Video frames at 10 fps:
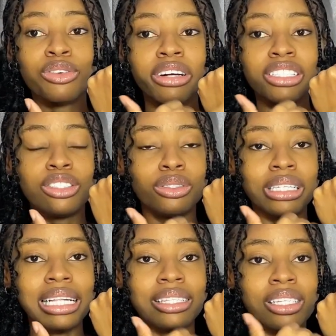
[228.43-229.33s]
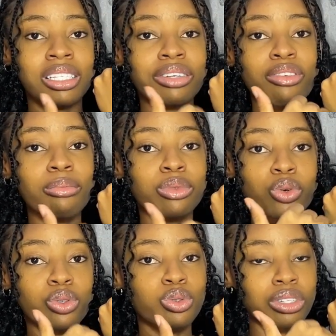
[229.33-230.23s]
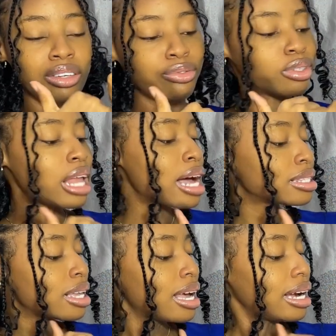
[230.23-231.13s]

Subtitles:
already know that this serum is going to give you that